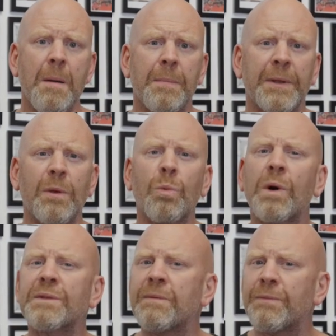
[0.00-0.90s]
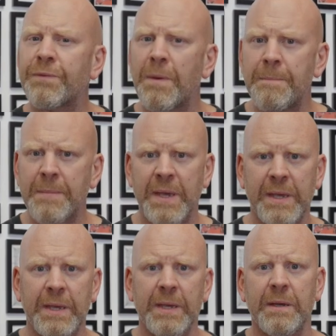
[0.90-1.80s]
But it wasn't for
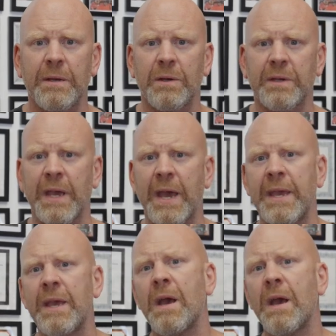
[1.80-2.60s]
me, okay?